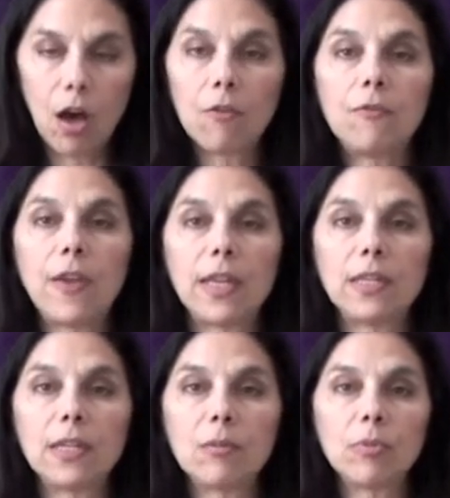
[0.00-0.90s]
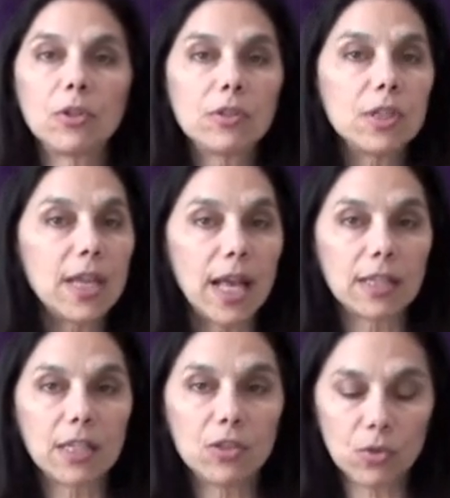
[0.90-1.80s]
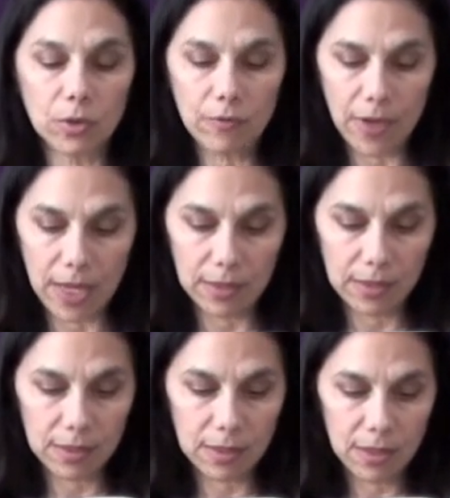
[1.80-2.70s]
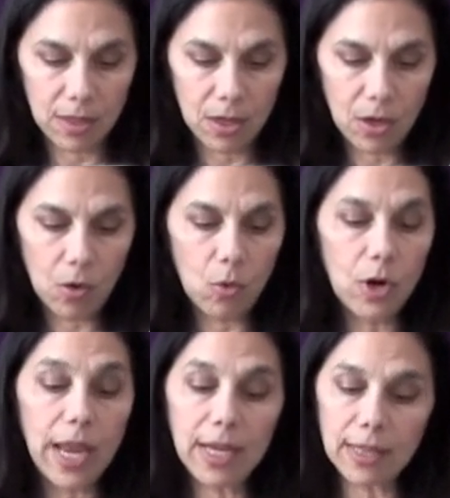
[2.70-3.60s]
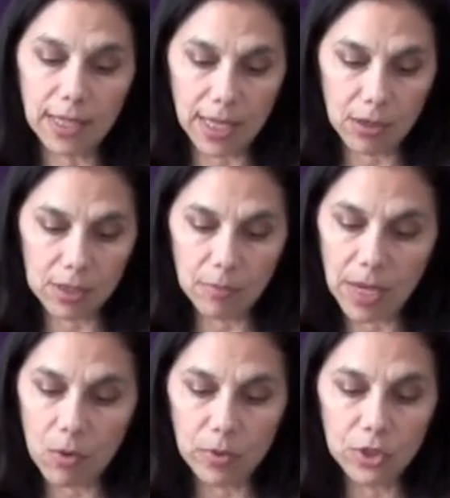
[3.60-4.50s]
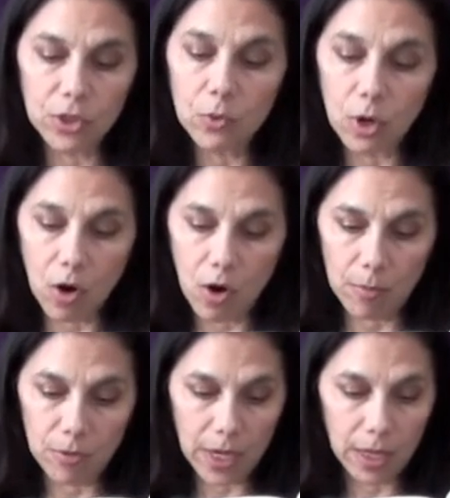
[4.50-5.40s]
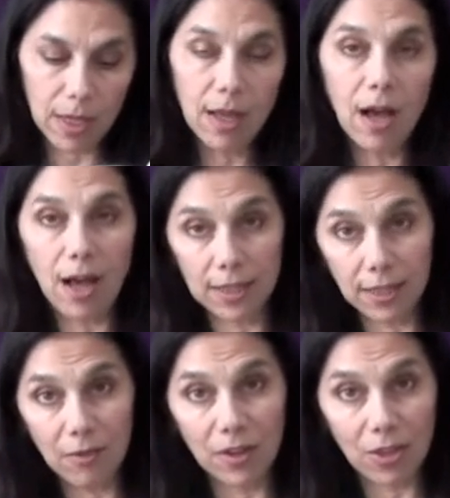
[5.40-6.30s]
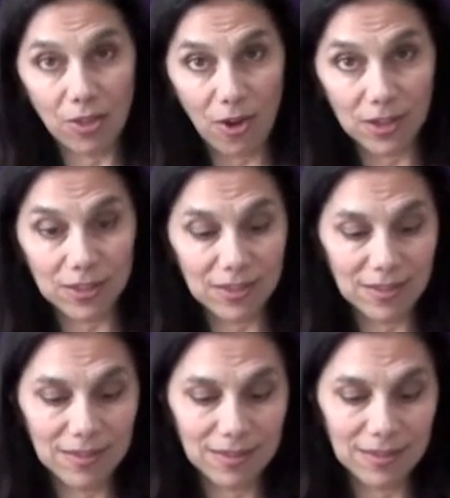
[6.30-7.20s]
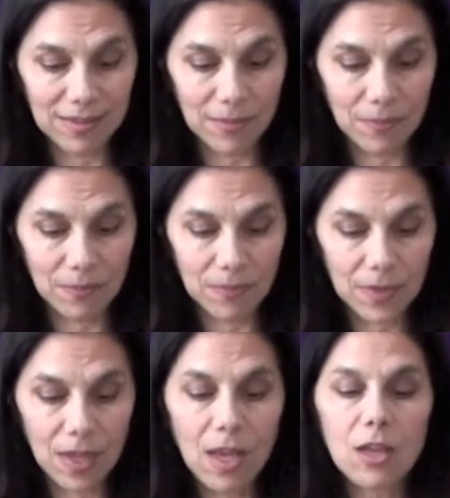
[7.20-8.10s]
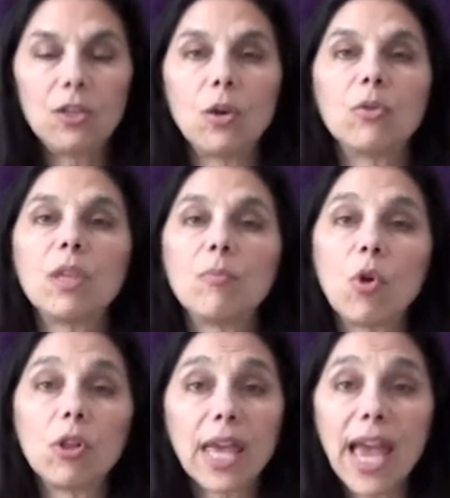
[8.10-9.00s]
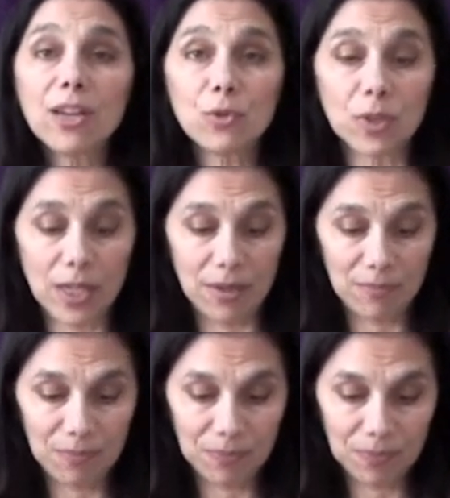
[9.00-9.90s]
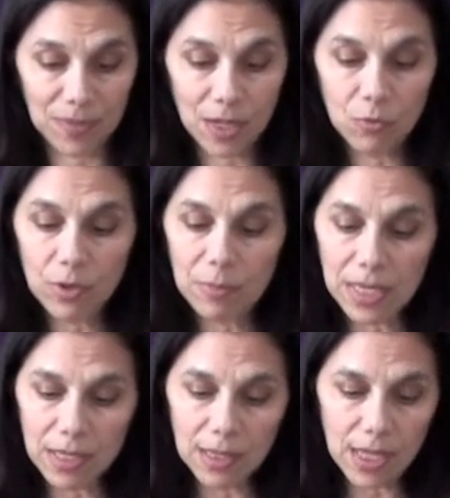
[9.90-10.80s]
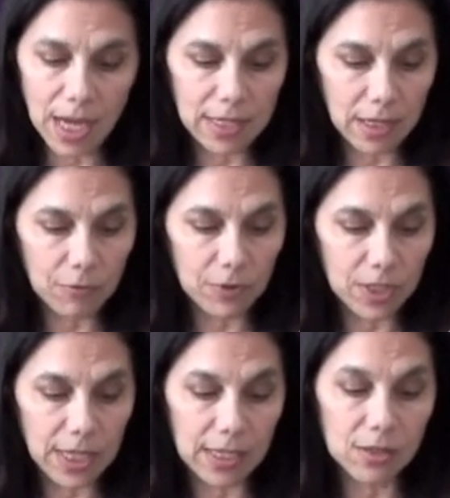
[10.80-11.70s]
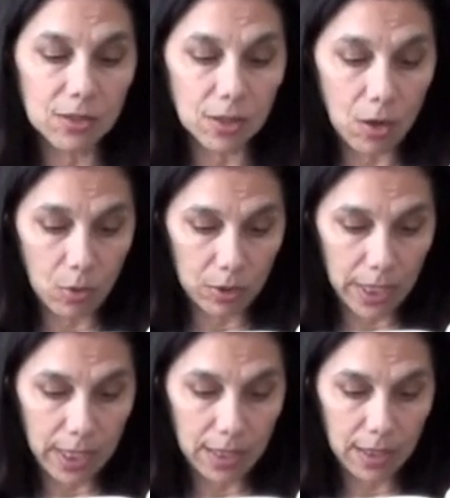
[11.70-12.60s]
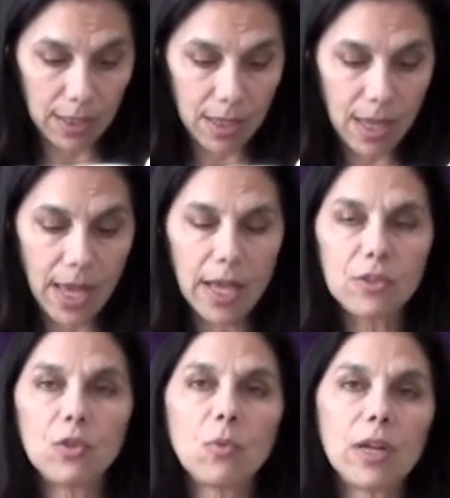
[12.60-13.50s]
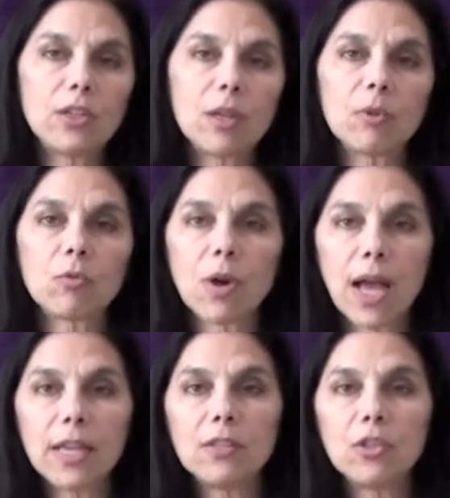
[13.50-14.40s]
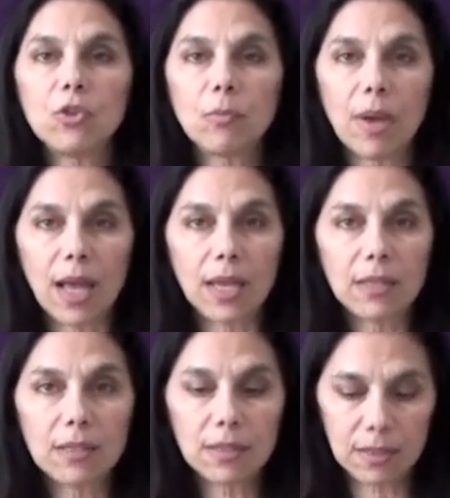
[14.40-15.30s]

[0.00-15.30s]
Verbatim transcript: offending personalities or events, or anything else about which you are harboring unloving thoughts. Note them all casually, repeating the idea for today slowly as you watch them arise in your mind